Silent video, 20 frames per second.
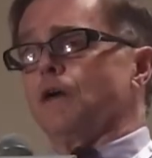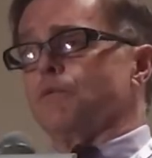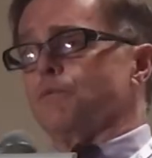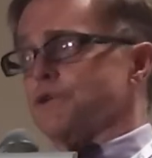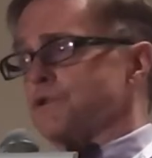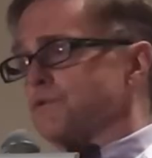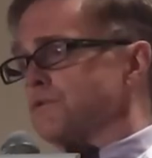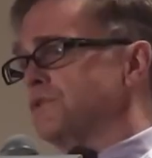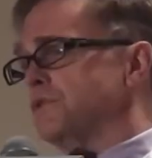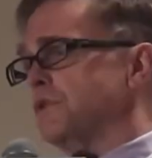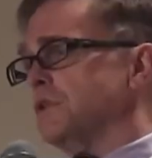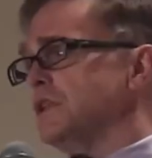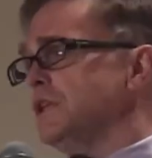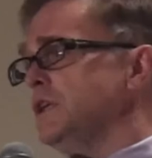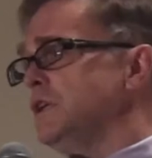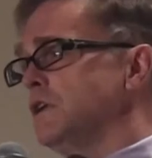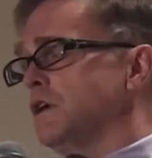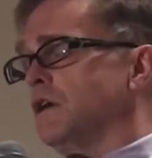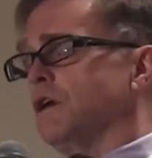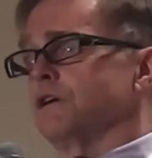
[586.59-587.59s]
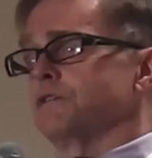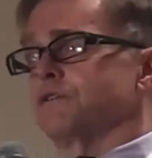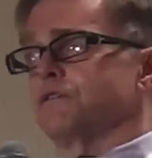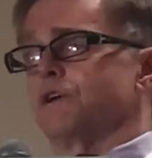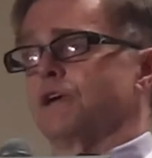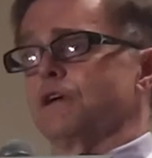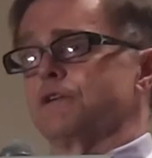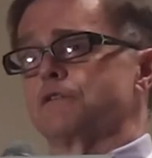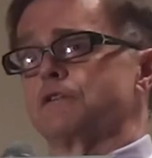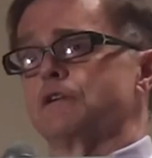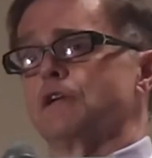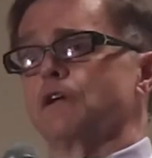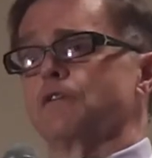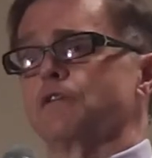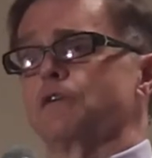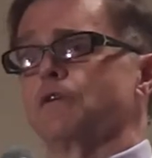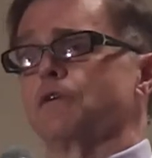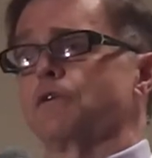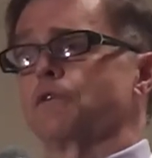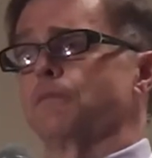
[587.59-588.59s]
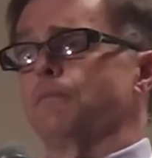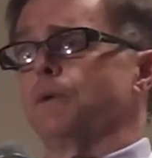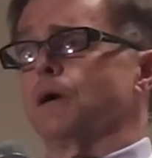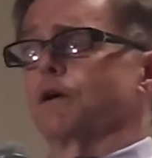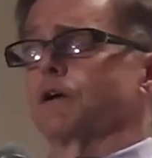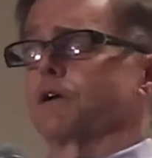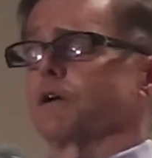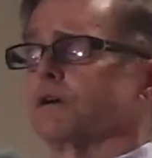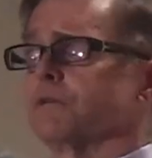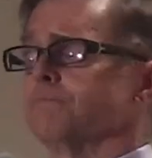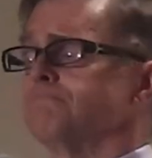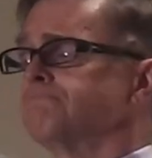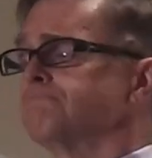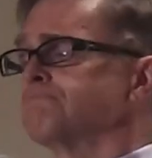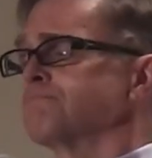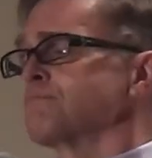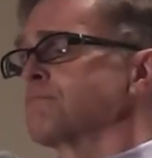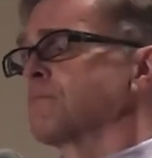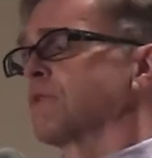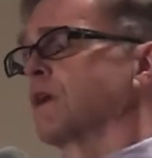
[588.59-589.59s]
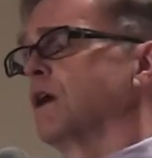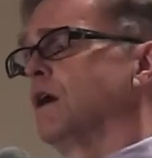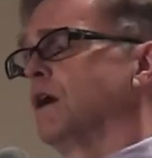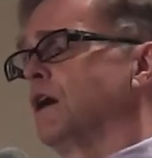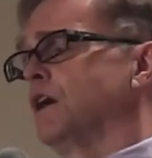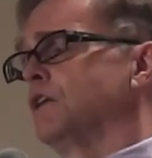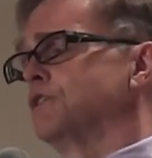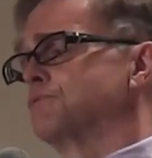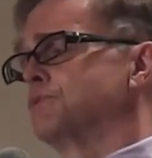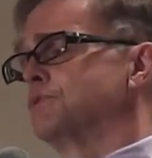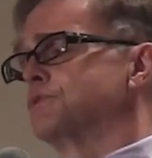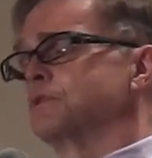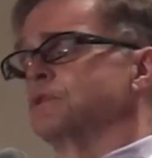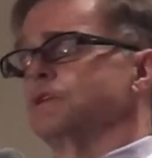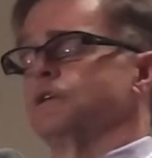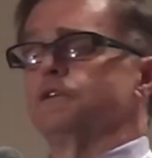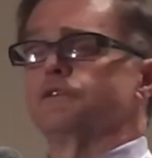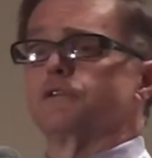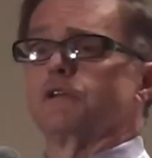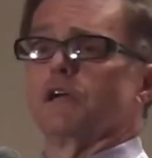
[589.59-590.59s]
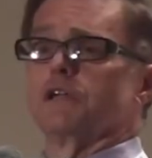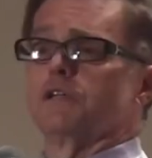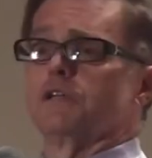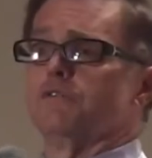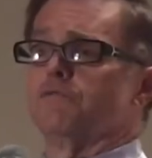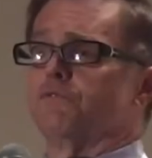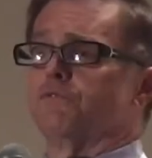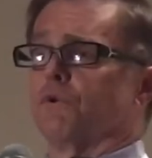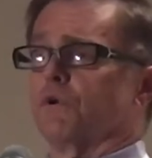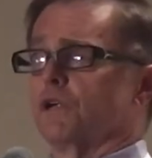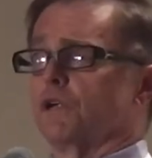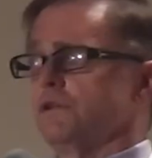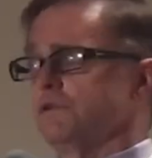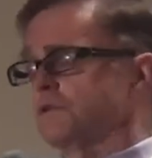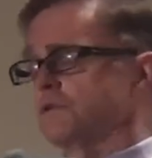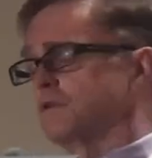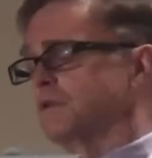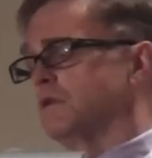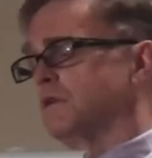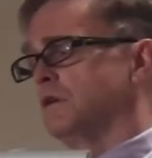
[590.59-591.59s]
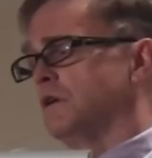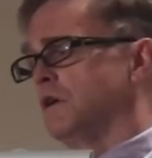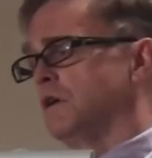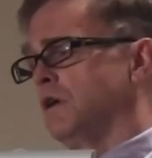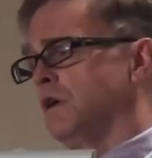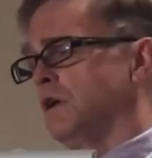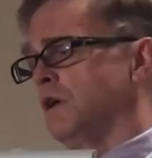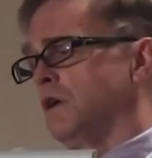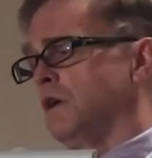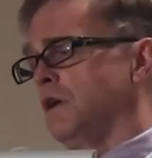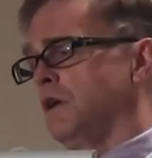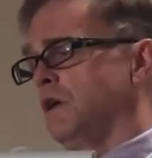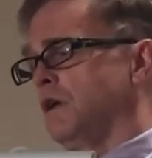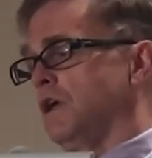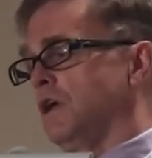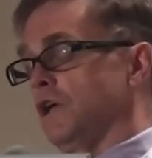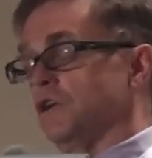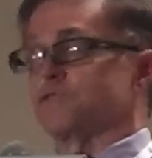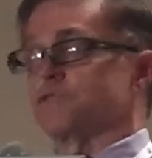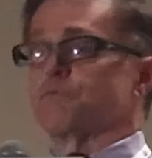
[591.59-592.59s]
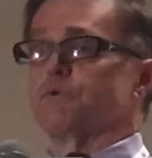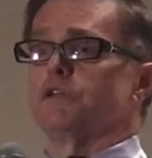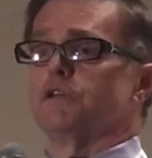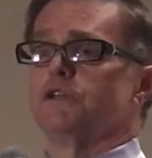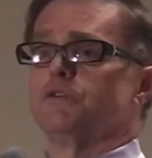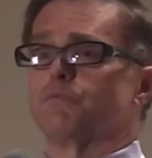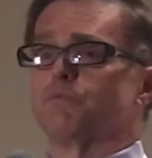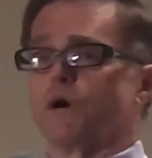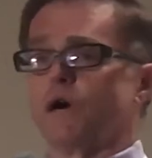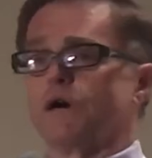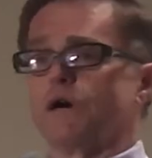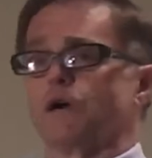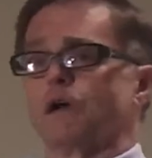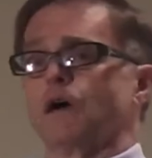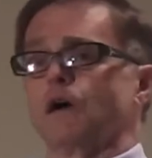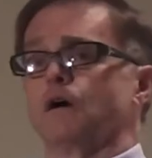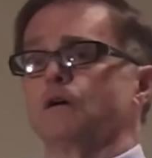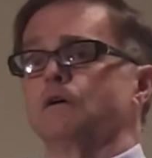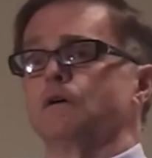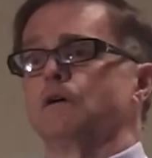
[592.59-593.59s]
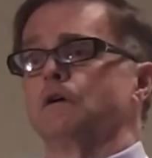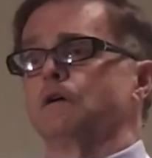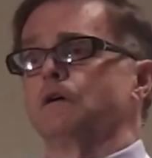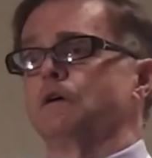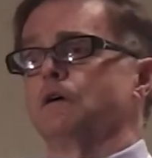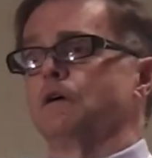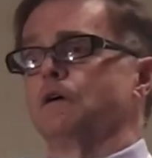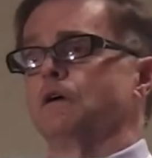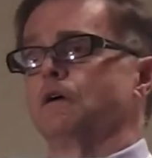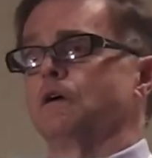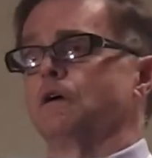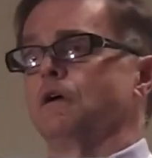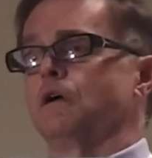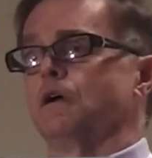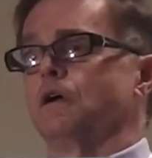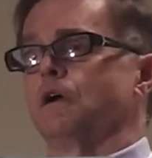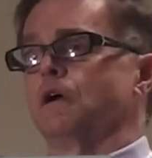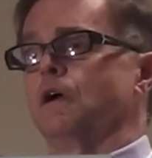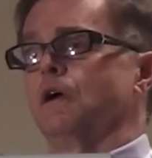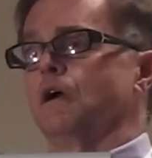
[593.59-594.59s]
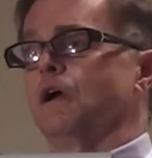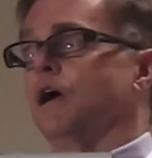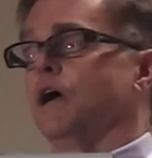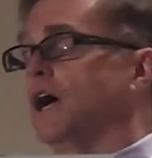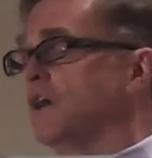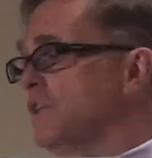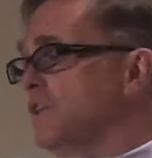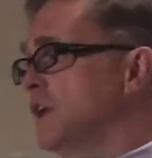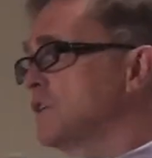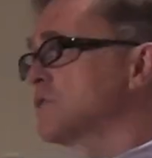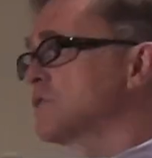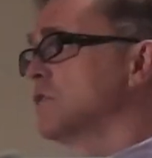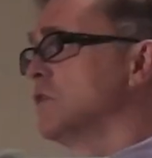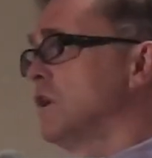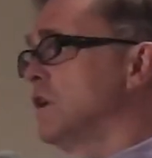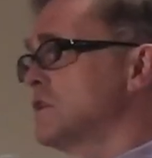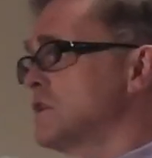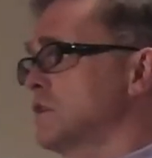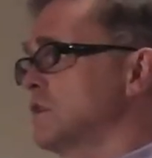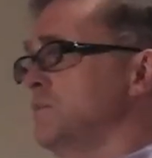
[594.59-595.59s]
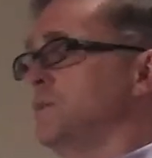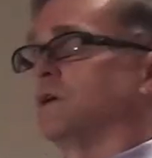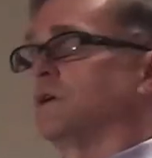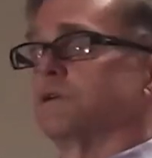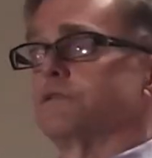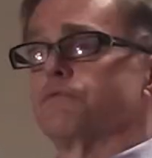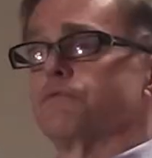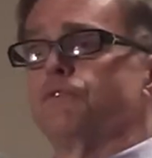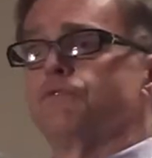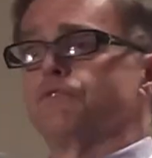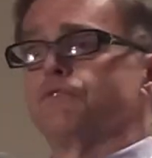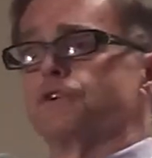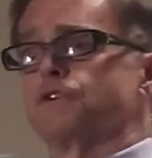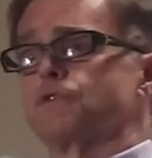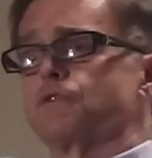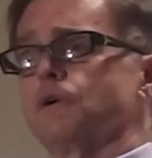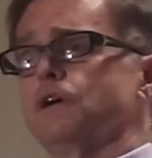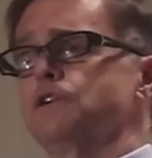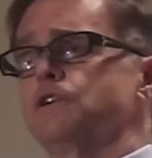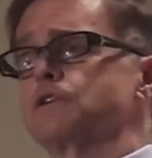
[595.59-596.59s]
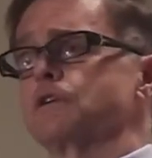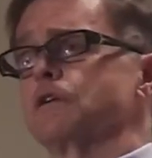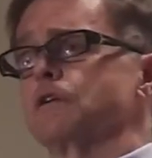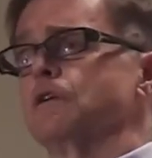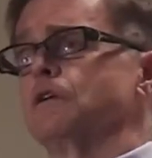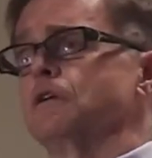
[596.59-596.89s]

which was the leading cause of cancer death in North America as recently as the 1940s. And is really rare now. And that's largely because of refrigeration.